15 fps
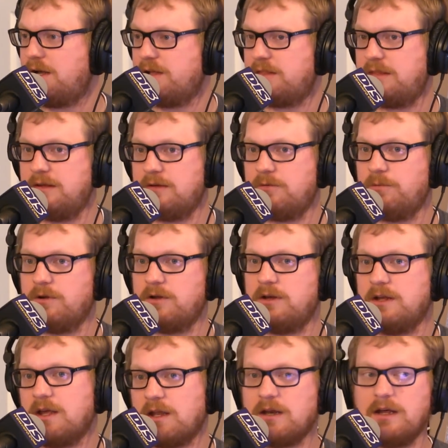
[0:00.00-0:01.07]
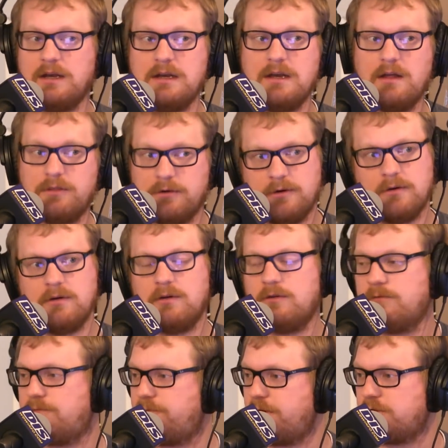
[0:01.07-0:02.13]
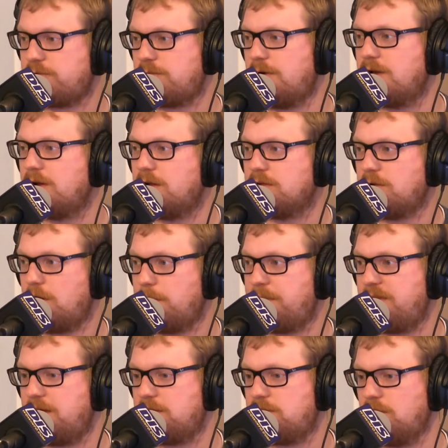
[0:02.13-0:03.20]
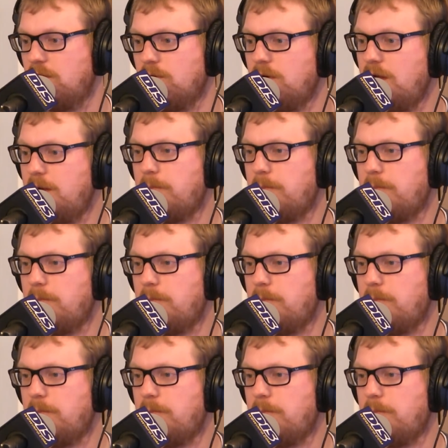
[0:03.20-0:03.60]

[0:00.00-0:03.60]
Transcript: I think we're going to get another fresh one on top of that too,